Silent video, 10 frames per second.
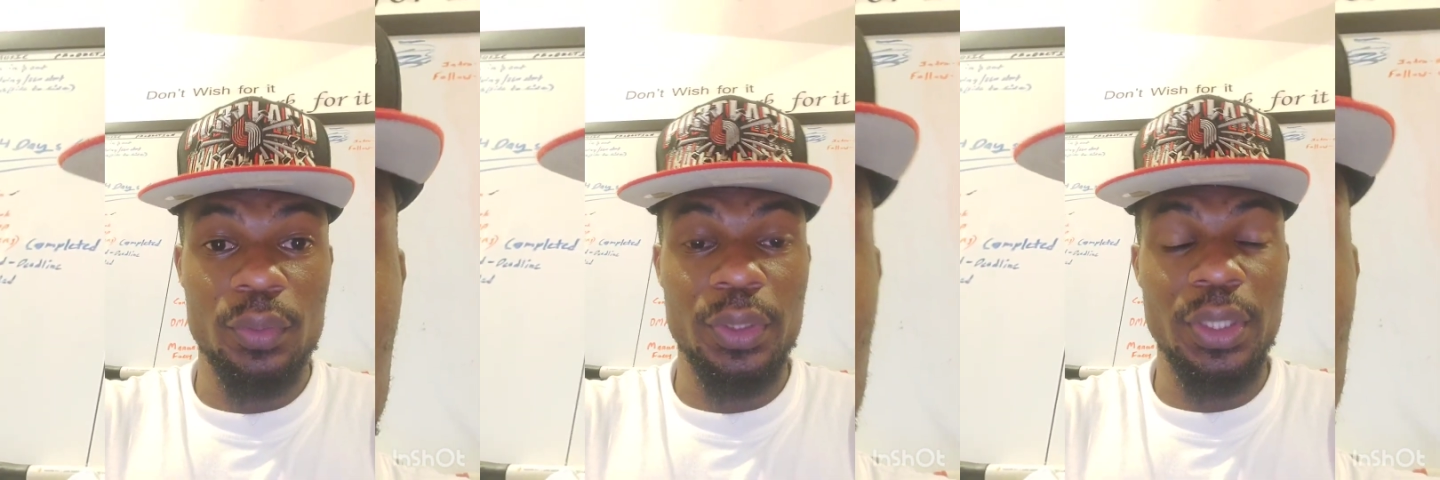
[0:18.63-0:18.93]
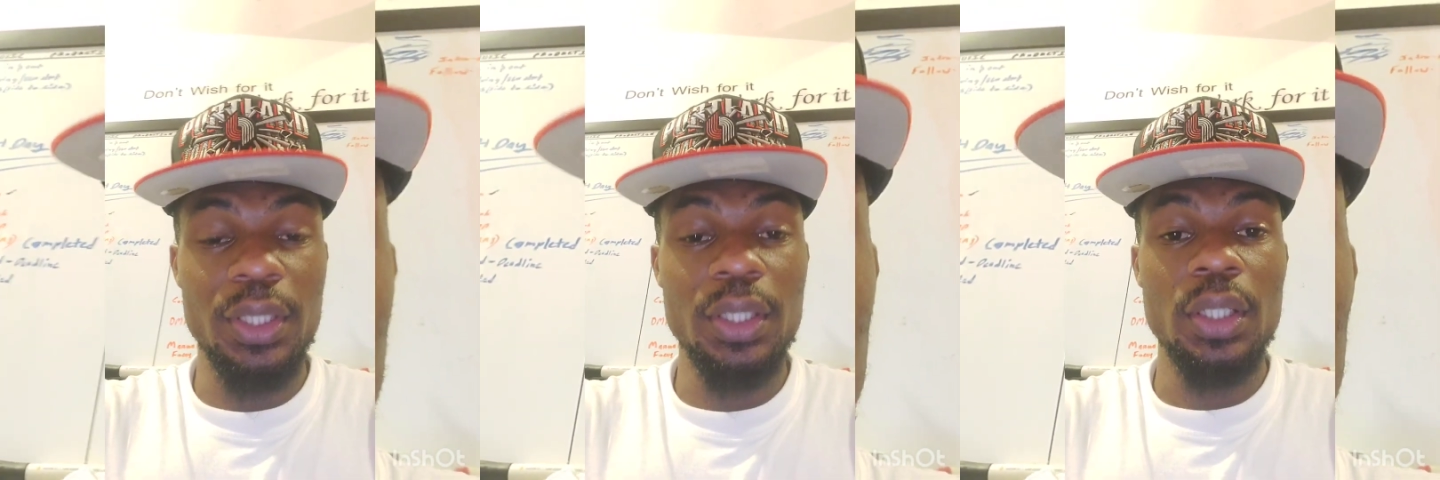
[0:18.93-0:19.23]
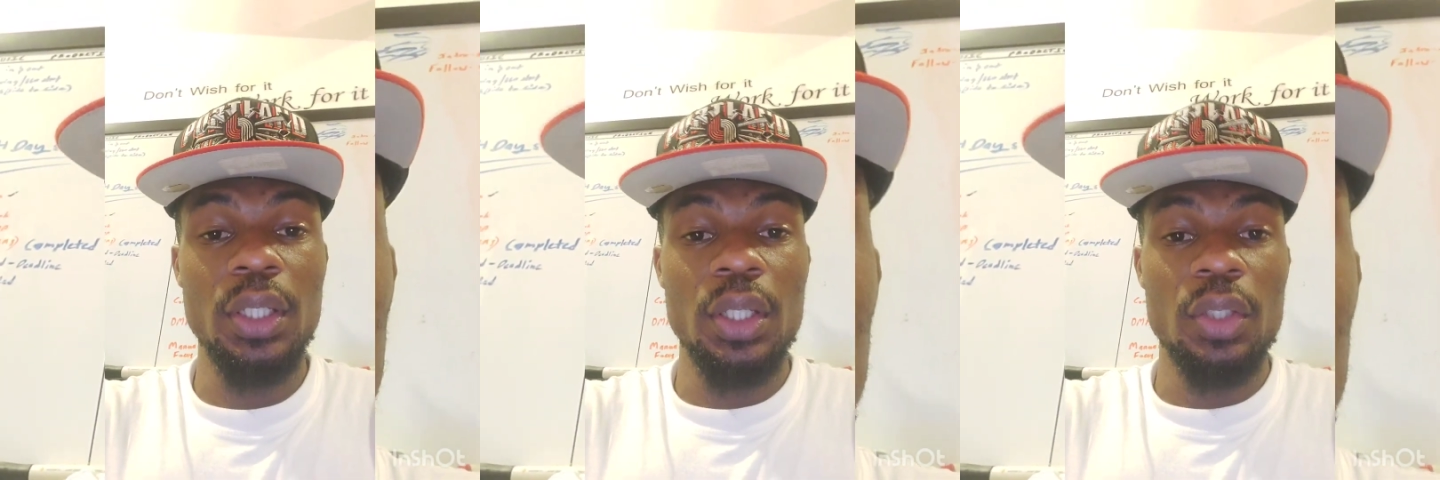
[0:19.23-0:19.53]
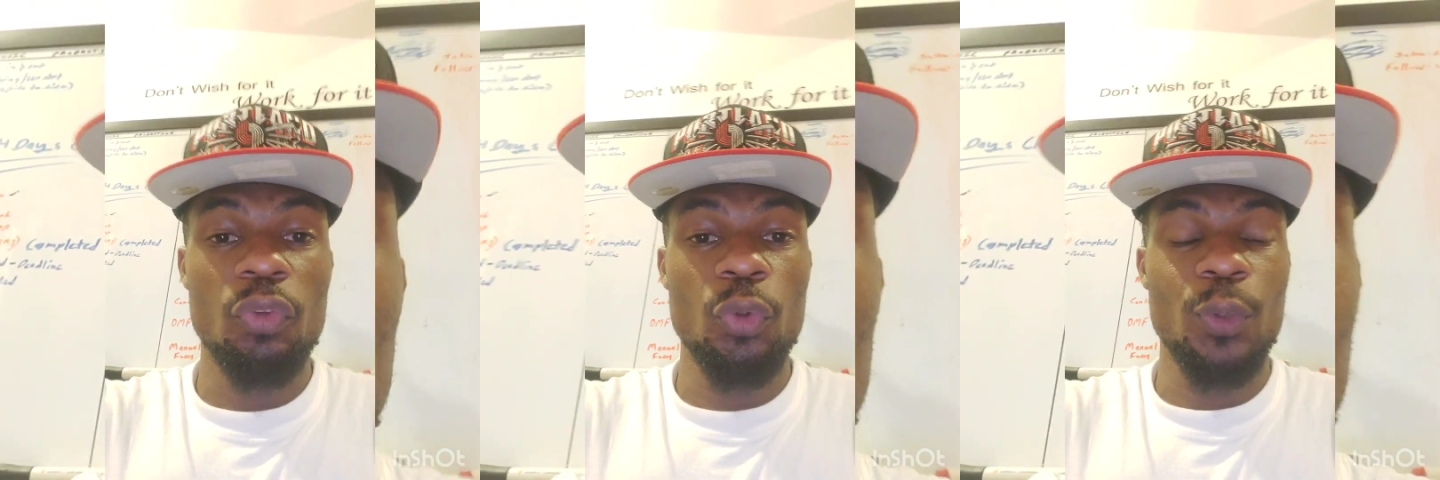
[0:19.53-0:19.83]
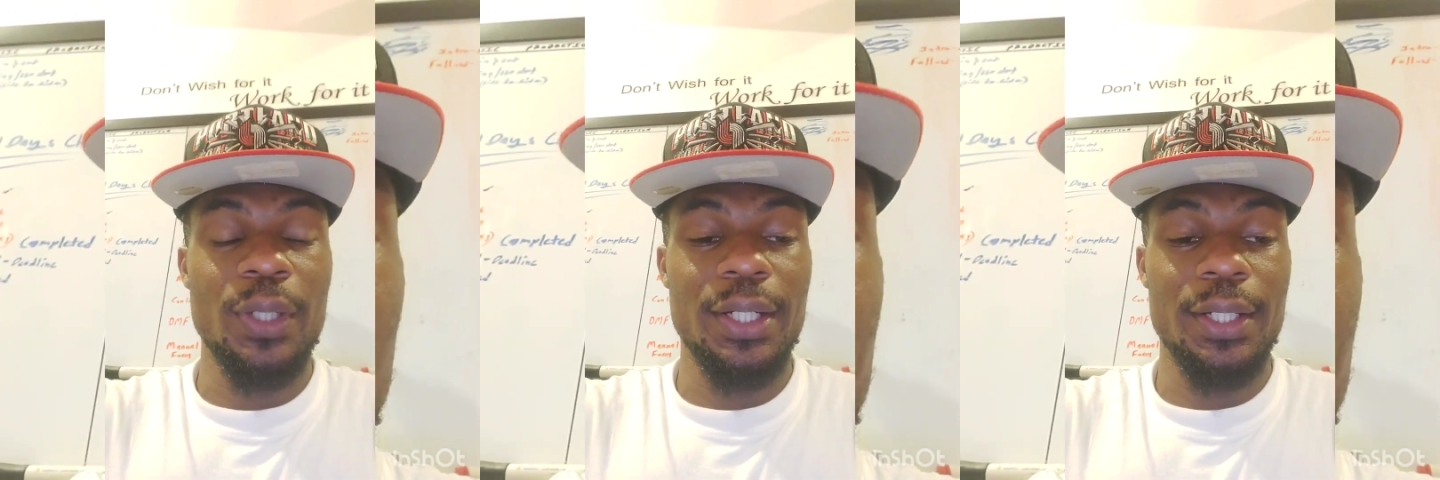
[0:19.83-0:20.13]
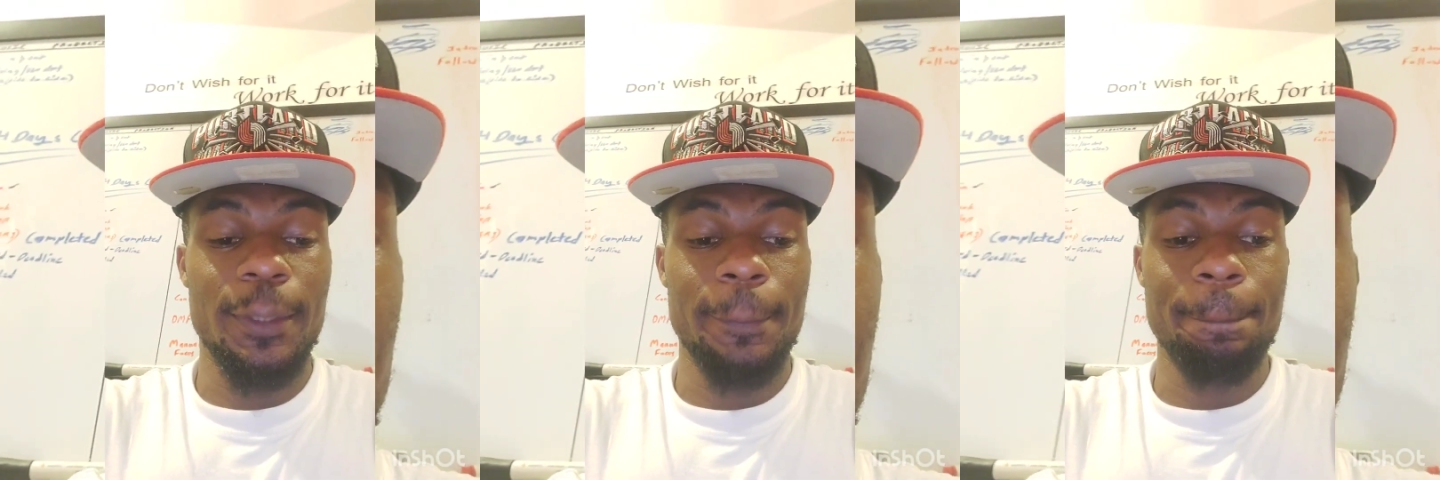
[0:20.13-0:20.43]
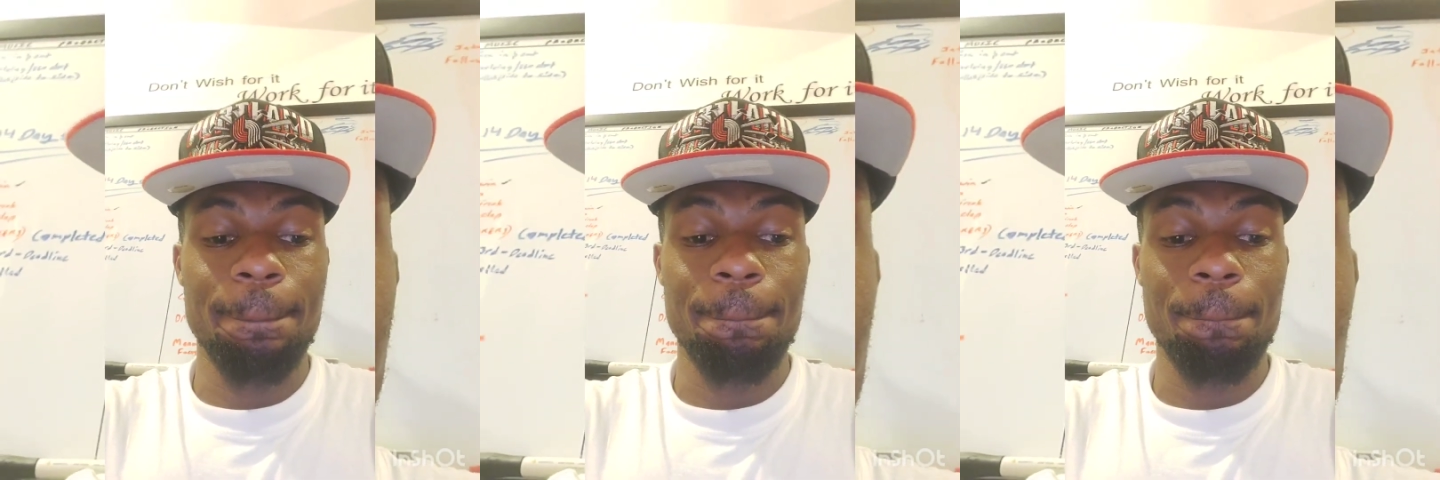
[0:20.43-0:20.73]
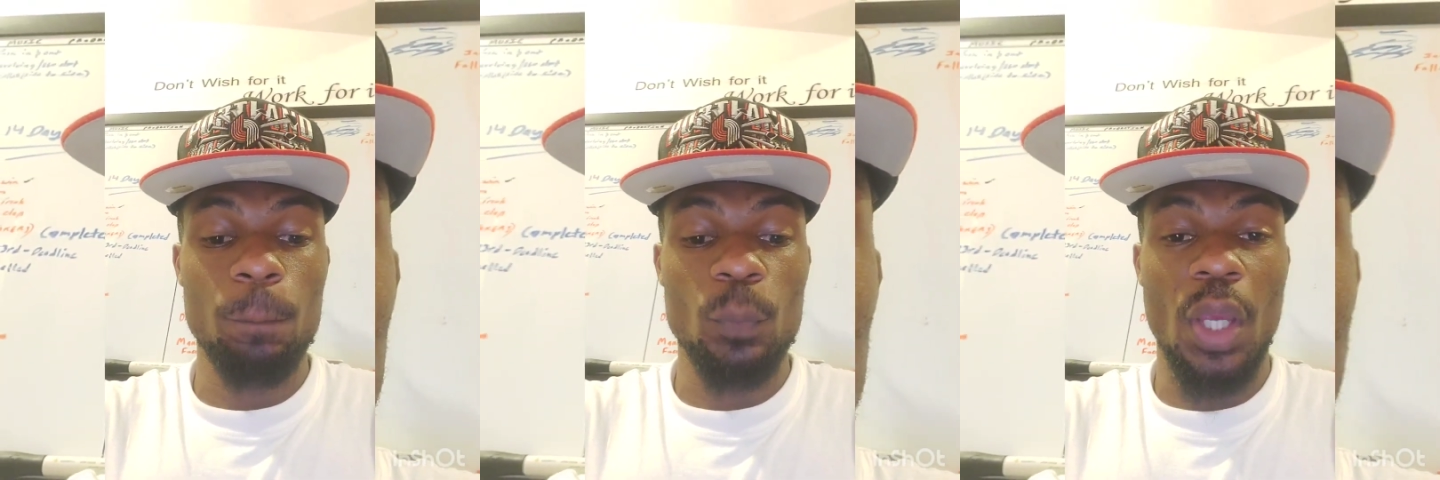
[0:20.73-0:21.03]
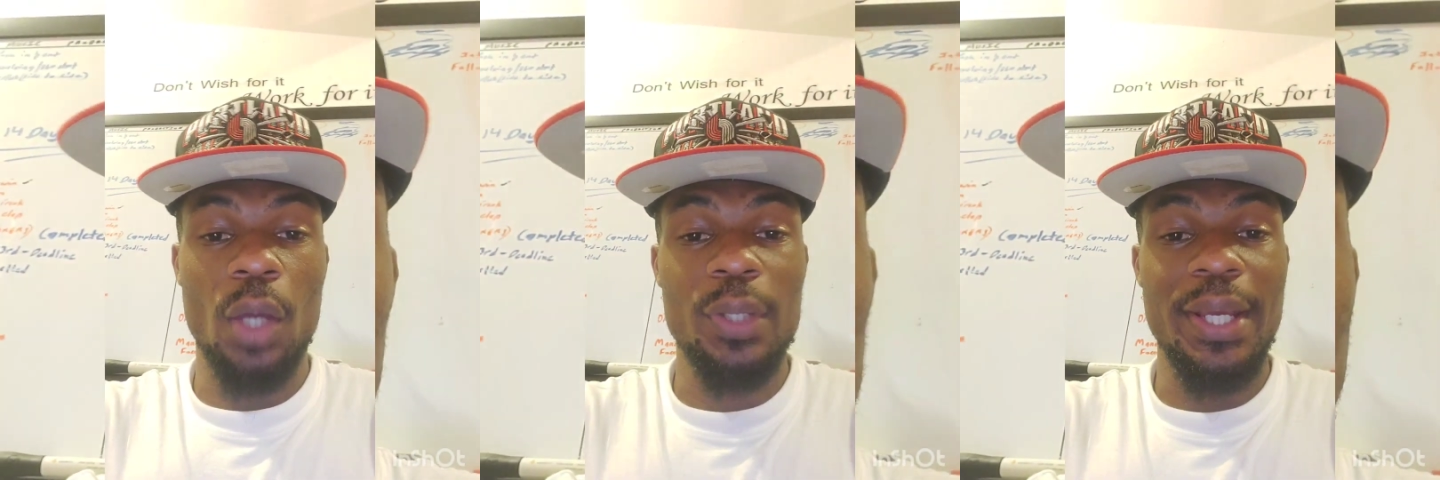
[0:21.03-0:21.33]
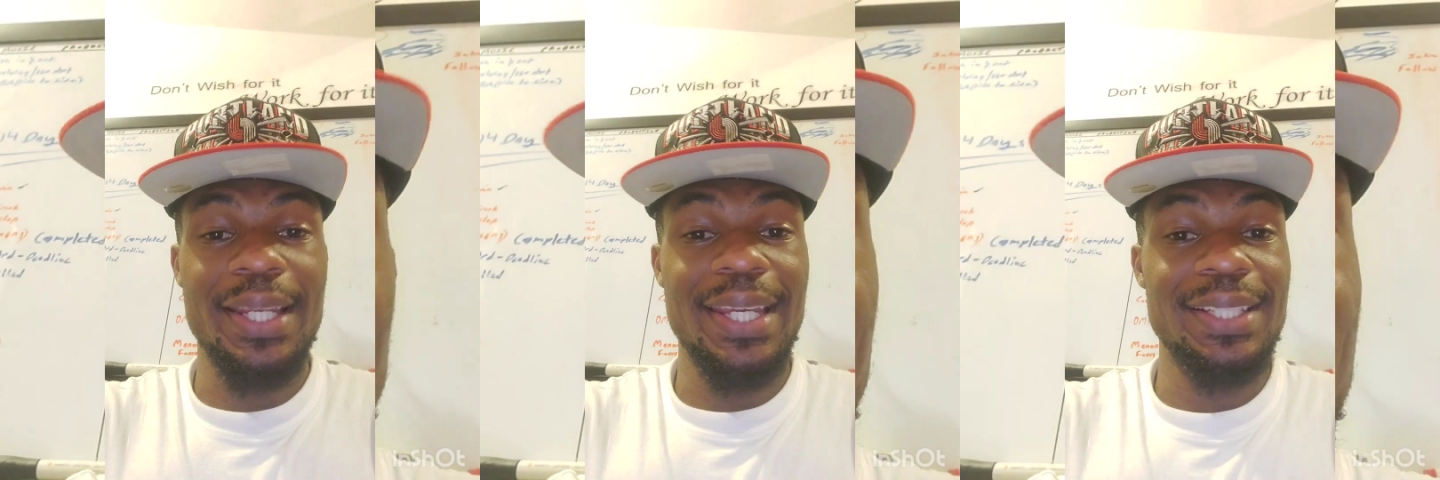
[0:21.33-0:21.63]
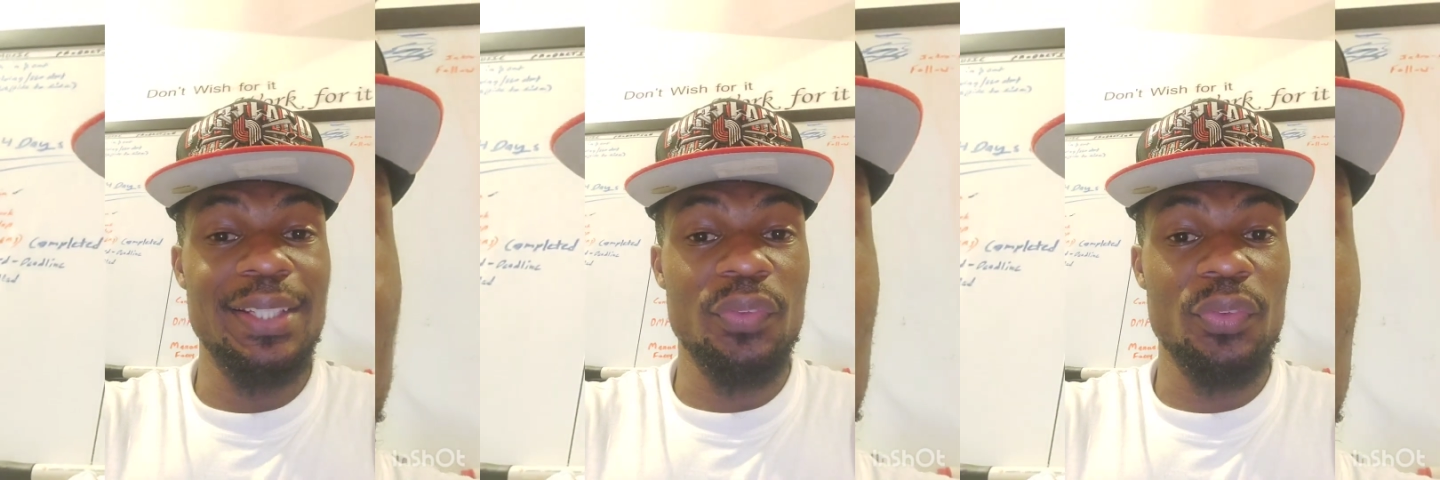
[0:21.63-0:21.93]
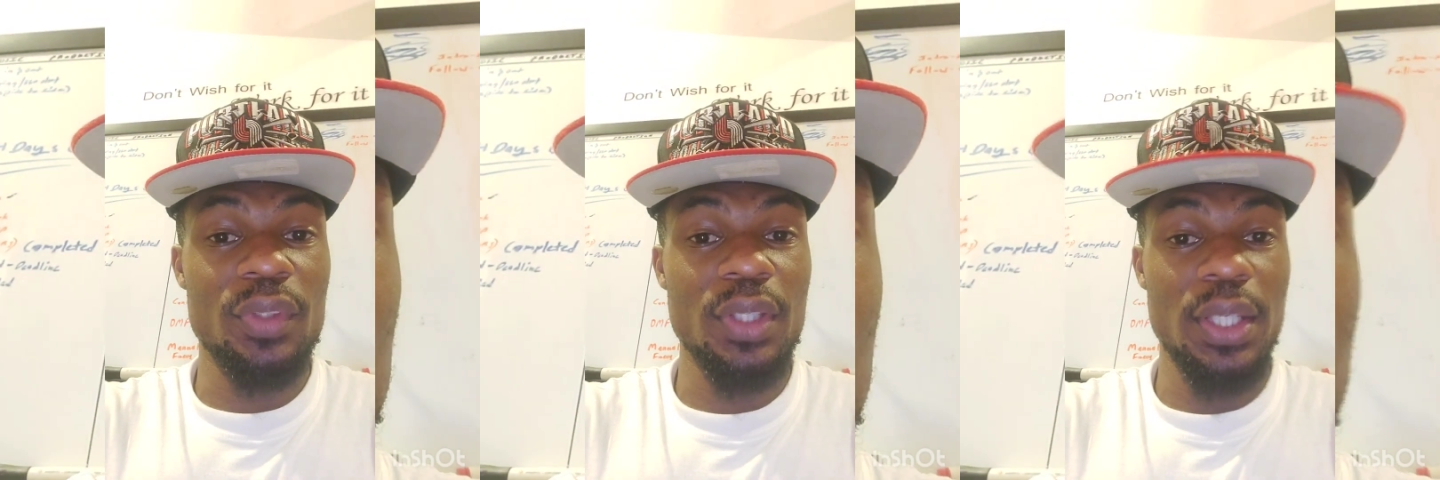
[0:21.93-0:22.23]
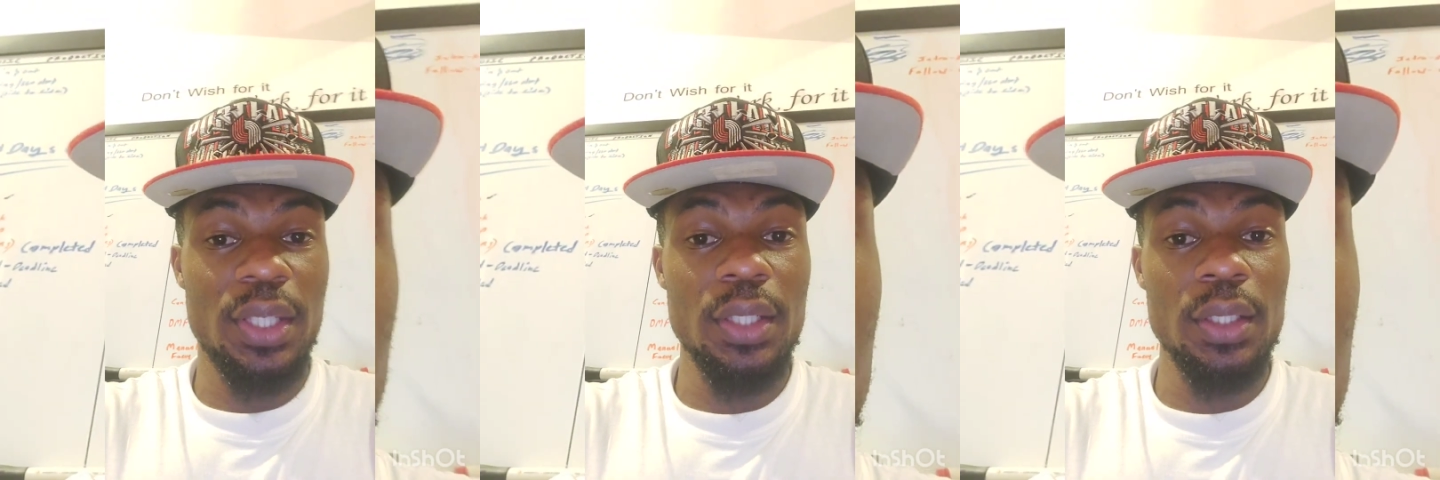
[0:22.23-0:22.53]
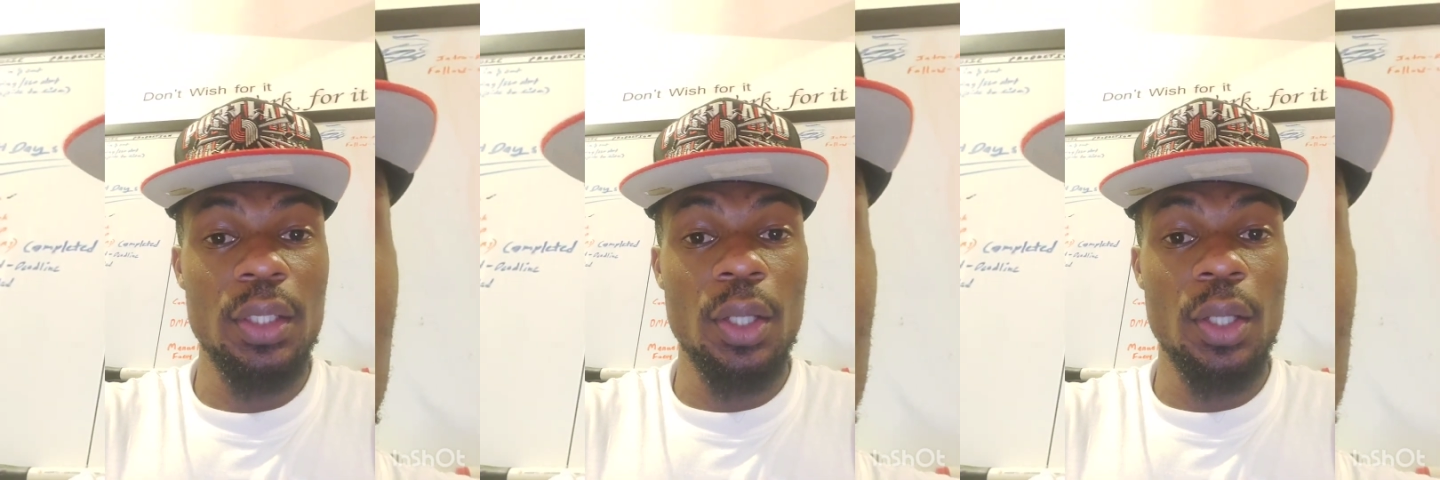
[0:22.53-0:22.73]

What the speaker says: Okay, so I would have that list here.